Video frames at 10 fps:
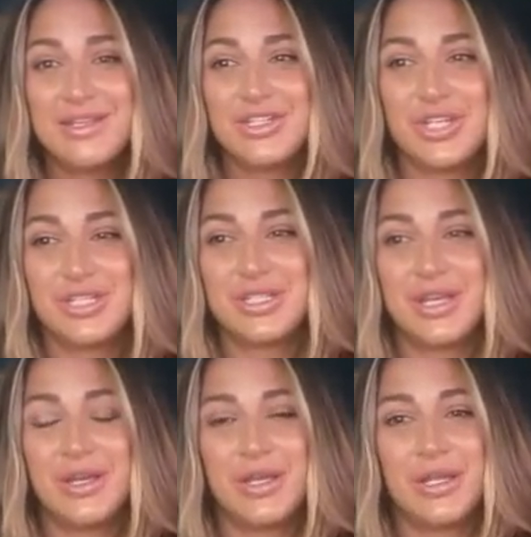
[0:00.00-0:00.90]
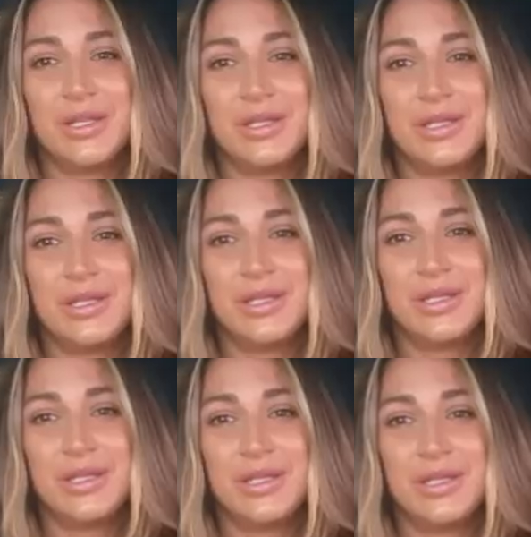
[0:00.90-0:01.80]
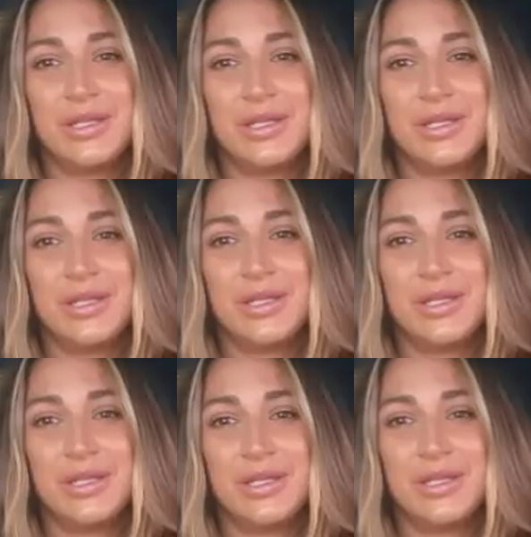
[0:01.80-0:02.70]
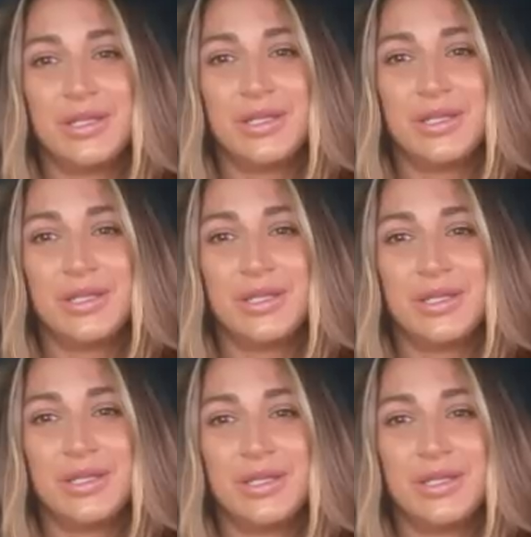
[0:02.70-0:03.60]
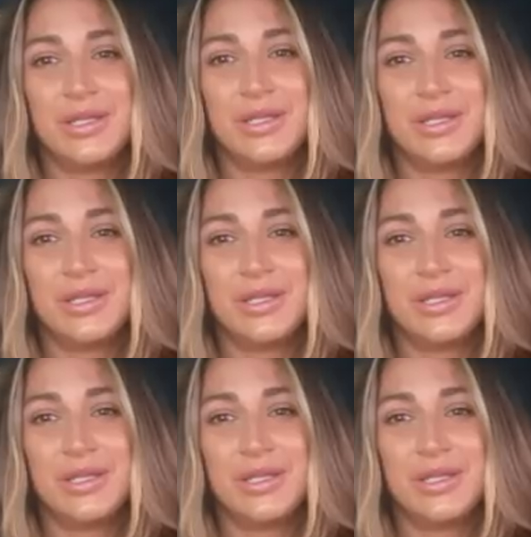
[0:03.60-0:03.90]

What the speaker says: She's an equestrian, and she's a jumper, and she's doing great.